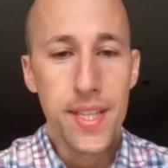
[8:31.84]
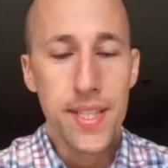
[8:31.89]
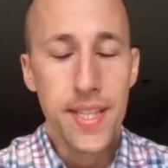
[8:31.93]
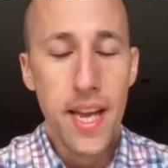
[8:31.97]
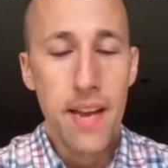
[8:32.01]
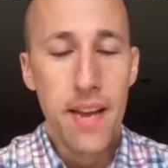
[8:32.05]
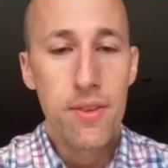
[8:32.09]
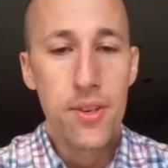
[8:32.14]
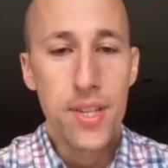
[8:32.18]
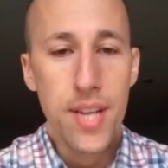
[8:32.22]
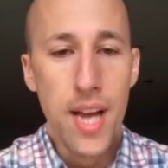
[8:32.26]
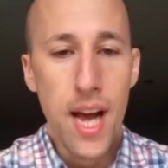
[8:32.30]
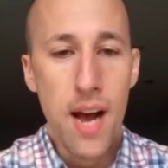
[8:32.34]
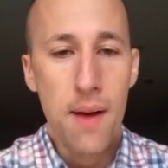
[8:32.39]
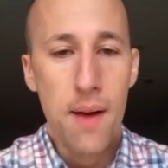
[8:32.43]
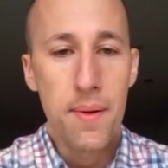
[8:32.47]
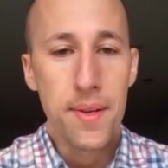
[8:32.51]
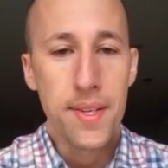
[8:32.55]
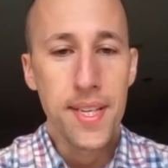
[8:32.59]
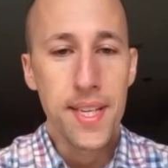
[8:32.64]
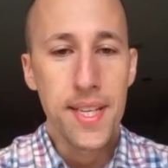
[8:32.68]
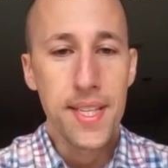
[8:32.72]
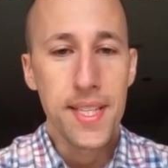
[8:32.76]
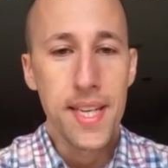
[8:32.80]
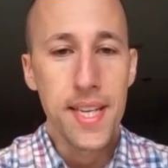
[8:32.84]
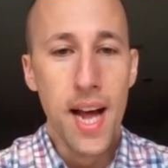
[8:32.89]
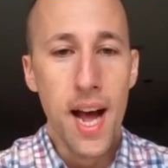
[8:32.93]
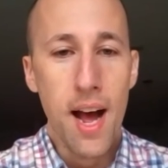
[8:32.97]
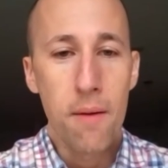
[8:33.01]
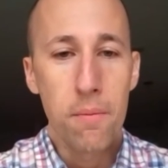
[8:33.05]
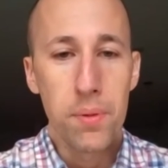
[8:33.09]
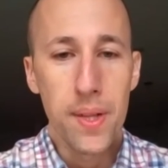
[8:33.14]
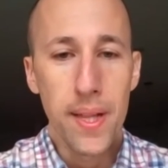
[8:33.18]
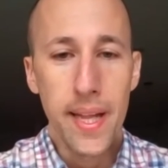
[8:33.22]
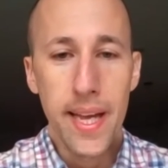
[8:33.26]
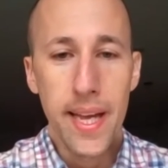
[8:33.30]
Xavier Thomas has
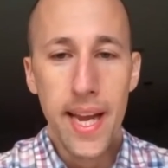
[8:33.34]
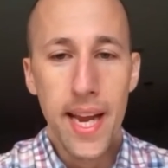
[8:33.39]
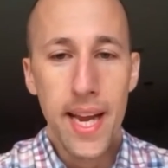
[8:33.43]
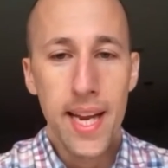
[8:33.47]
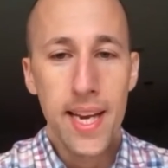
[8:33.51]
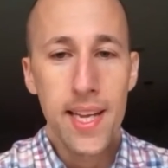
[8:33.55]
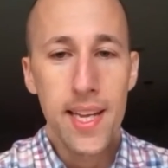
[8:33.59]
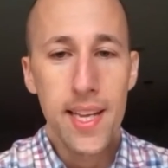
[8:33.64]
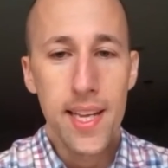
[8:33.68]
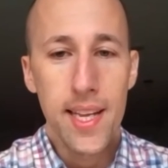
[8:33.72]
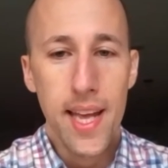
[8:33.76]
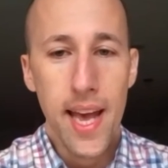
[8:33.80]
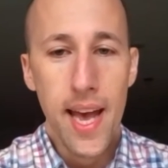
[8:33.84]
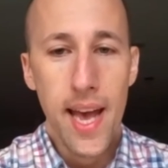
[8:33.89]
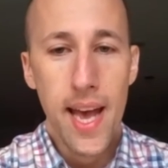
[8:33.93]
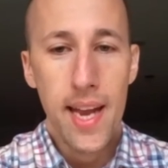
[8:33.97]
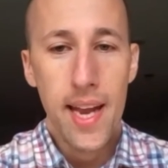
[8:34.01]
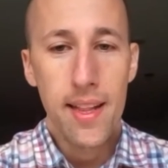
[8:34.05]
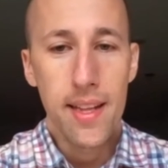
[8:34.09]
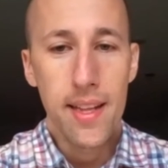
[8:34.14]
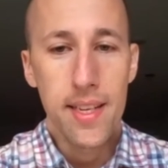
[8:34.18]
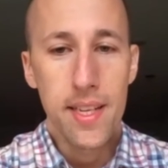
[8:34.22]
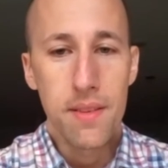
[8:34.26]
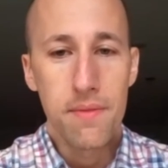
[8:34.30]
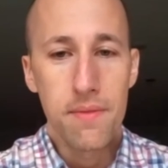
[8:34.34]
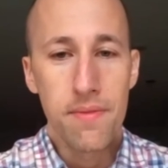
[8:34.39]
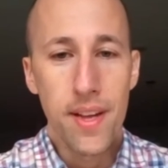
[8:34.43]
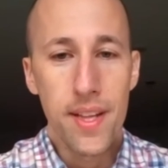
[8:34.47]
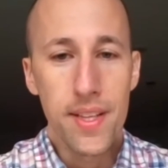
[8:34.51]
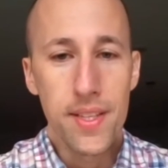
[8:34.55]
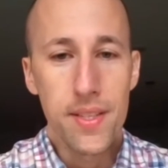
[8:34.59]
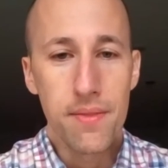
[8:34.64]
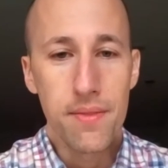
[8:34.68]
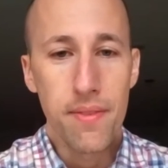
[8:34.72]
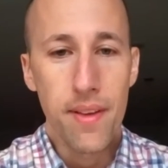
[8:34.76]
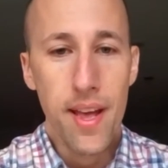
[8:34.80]
not played yet, the
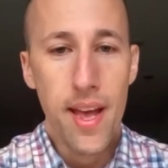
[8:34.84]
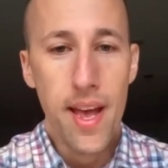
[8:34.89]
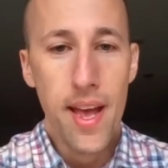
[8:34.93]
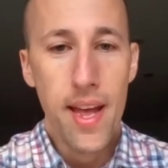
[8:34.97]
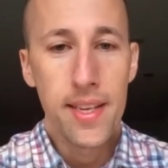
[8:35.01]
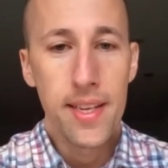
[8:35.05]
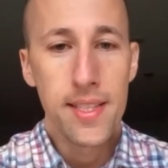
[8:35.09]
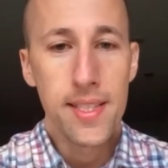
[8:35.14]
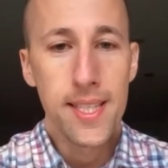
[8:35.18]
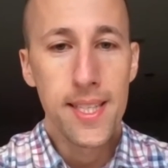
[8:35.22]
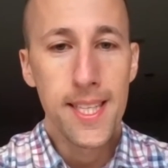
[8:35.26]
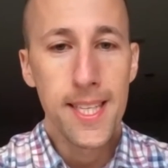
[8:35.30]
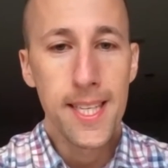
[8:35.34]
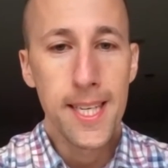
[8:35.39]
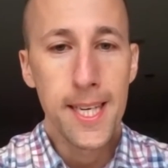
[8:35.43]
defensive end.